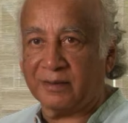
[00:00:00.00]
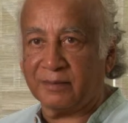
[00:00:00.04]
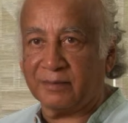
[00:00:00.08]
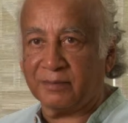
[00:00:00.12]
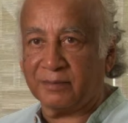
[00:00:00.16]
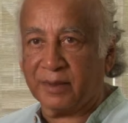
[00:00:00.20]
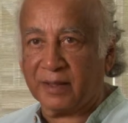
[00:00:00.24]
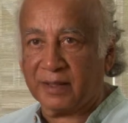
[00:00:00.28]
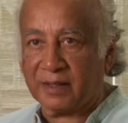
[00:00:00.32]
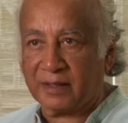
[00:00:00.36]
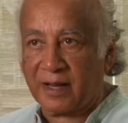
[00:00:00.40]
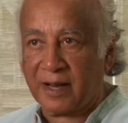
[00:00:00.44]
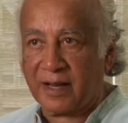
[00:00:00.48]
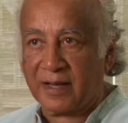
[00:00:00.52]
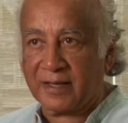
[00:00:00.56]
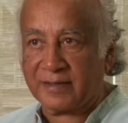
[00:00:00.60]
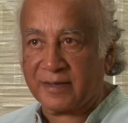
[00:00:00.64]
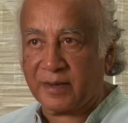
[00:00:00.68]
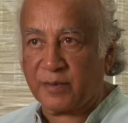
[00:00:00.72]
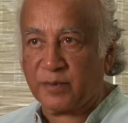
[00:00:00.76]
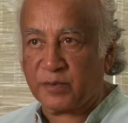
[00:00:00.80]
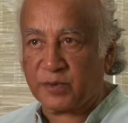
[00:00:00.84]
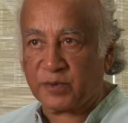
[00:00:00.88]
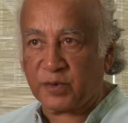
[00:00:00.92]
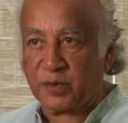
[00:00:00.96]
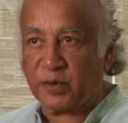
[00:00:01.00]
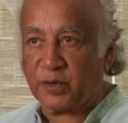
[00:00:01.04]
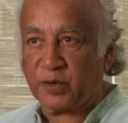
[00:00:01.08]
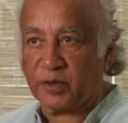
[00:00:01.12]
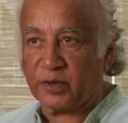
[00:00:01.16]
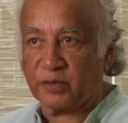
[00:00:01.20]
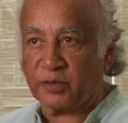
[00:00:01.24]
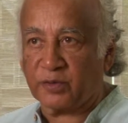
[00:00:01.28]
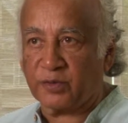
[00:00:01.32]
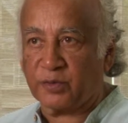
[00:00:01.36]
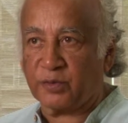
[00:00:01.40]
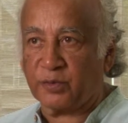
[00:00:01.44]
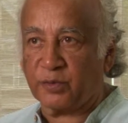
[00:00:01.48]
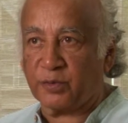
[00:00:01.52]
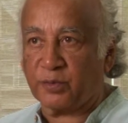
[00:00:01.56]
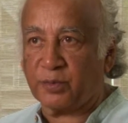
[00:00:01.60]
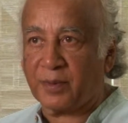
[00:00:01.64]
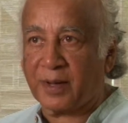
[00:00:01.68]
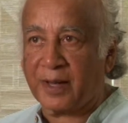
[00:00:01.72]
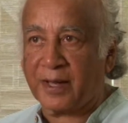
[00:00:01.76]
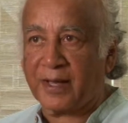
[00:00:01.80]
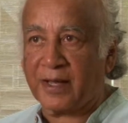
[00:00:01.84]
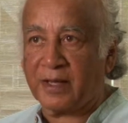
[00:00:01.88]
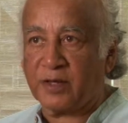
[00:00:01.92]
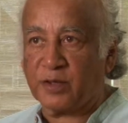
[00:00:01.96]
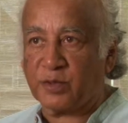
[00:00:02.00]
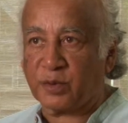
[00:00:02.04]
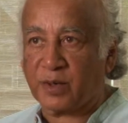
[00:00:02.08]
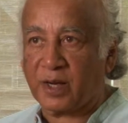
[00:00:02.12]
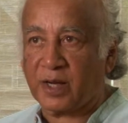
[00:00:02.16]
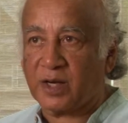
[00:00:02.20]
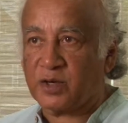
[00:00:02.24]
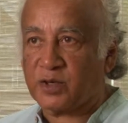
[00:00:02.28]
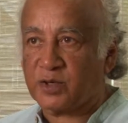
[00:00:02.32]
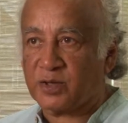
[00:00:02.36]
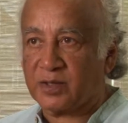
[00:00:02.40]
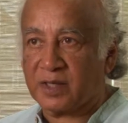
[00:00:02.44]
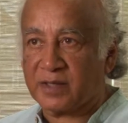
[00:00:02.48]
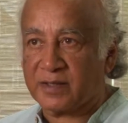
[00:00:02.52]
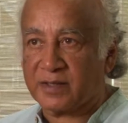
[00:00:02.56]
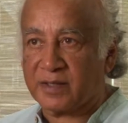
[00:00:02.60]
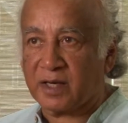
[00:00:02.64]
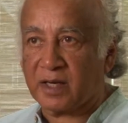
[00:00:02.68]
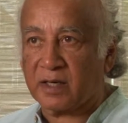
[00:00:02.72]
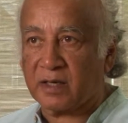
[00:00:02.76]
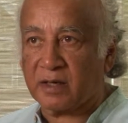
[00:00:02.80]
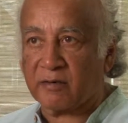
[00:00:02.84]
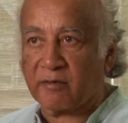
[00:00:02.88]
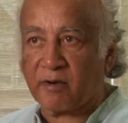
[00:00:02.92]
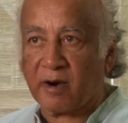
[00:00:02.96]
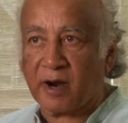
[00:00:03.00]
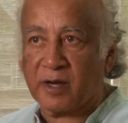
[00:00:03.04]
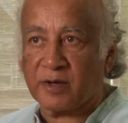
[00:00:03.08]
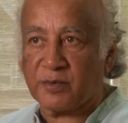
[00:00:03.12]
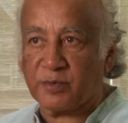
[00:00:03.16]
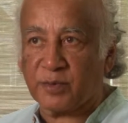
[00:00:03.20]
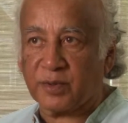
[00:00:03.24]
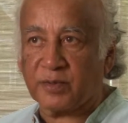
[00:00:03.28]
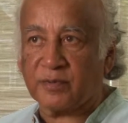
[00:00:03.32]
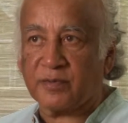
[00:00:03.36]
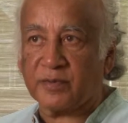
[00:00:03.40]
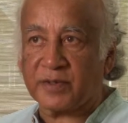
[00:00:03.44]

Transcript: But as I was going through my education as an undergraduate,